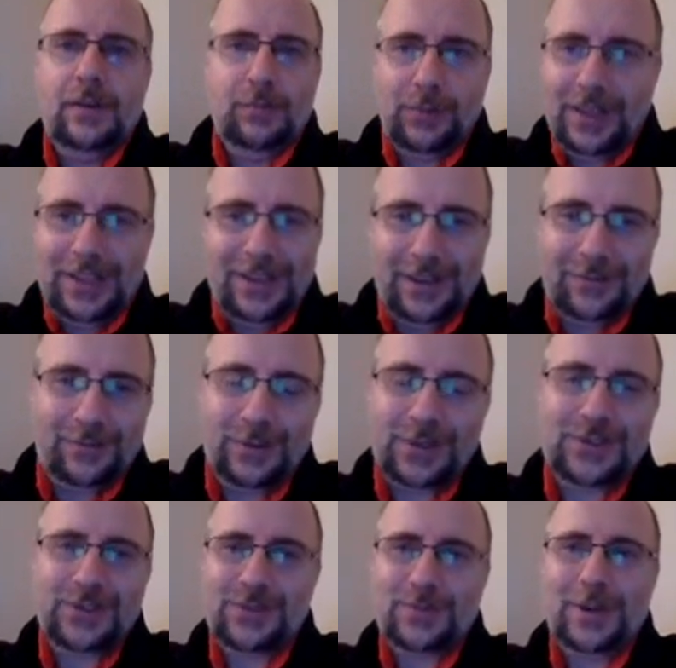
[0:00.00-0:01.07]
there are plenty of
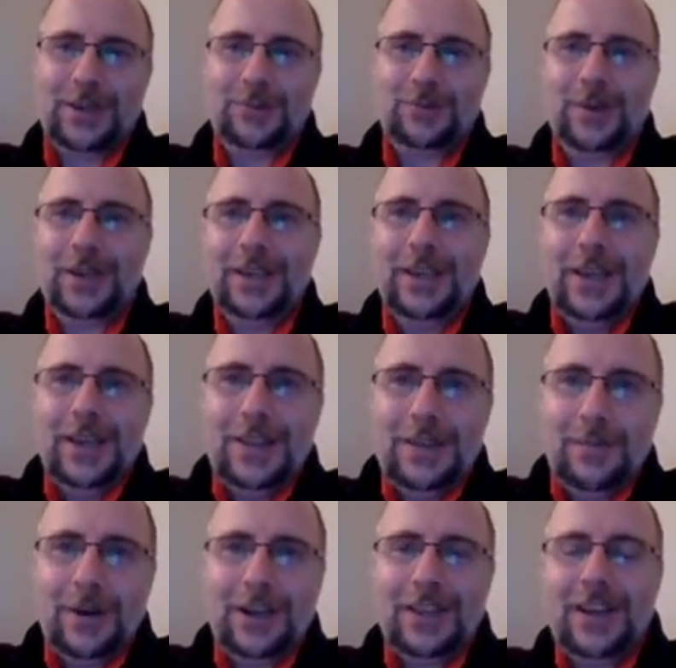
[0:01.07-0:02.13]
reasons by the way,
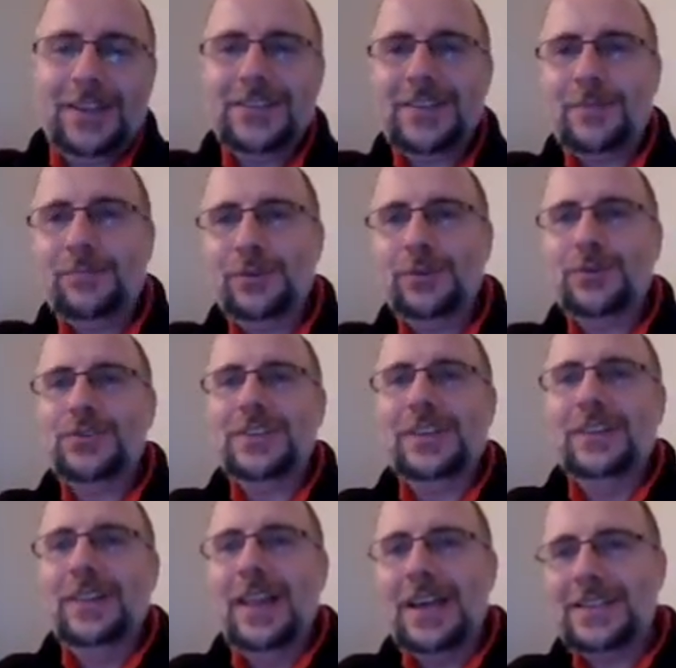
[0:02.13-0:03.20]
the market ends up
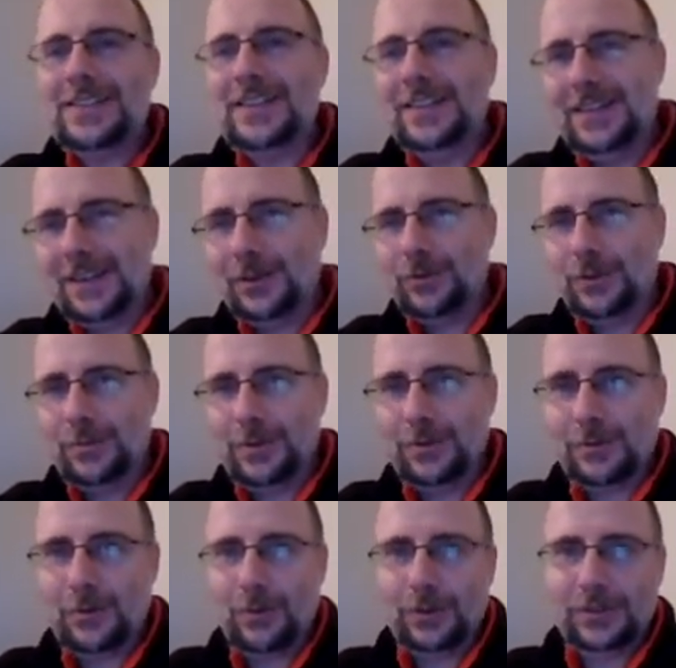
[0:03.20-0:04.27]
producing less than the
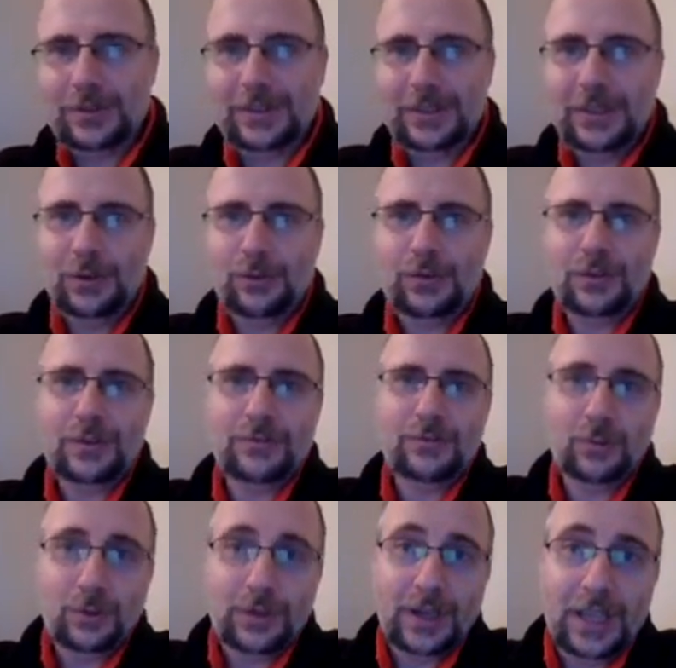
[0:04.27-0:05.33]
equilibrium quantity, or
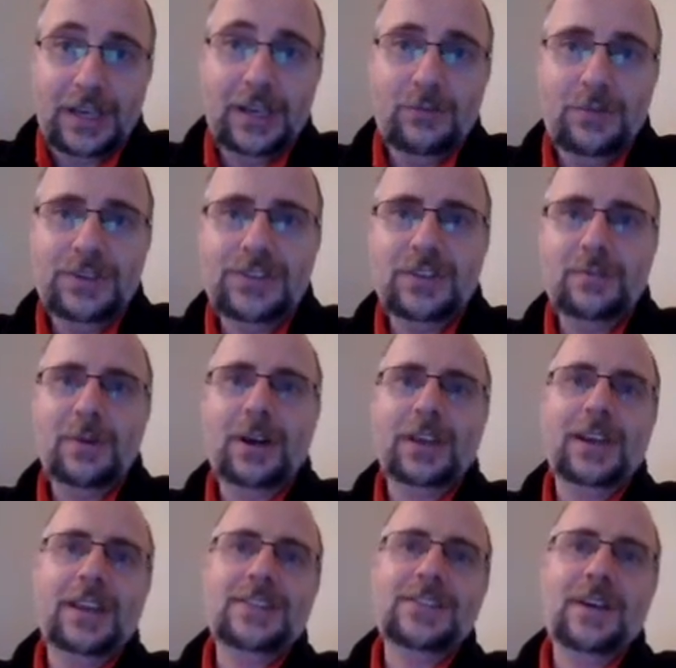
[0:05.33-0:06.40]
for any reason the
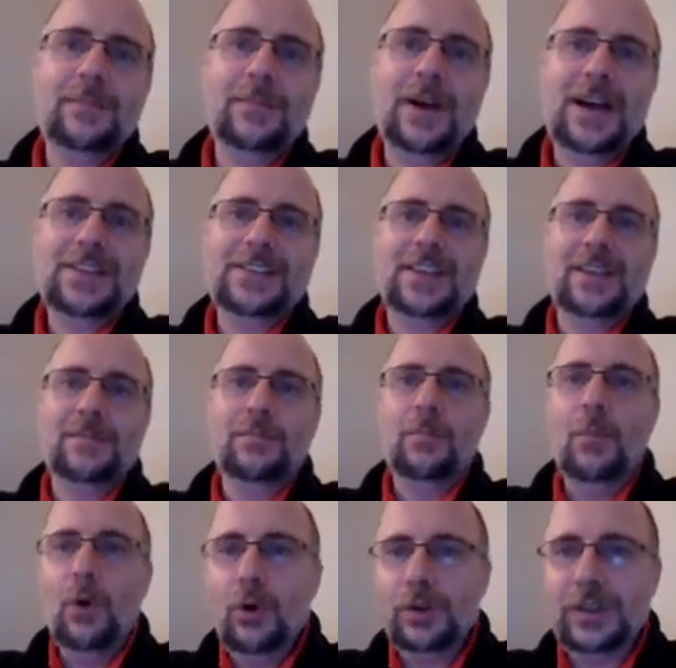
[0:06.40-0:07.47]
market ends up asking
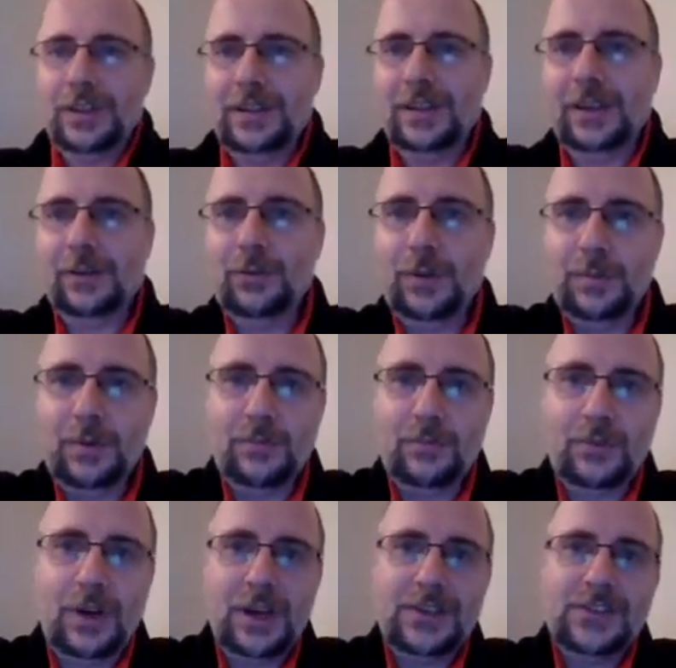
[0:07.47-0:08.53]
more than the equilibrium
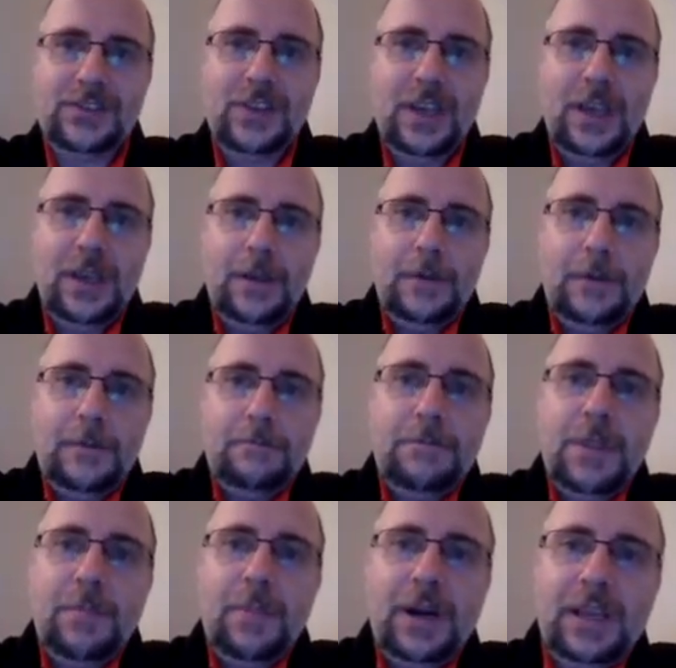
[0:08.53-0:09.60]
price,
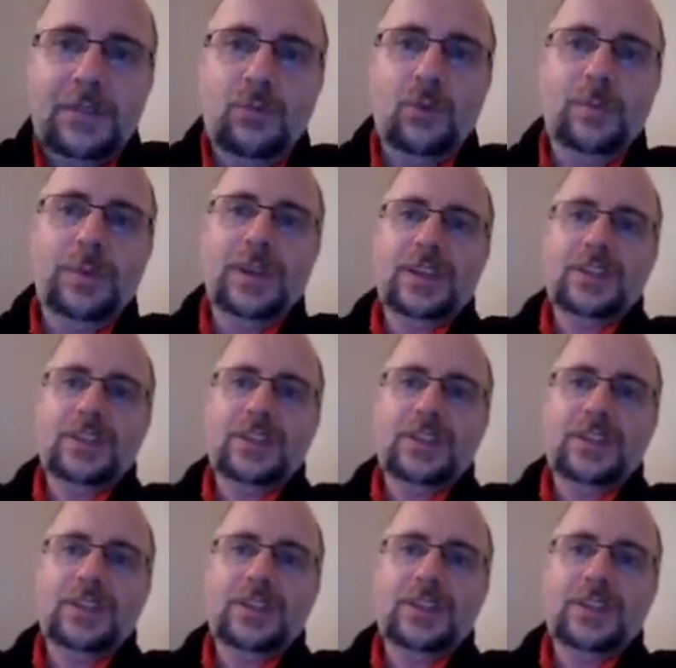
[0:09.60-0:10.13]
the market will be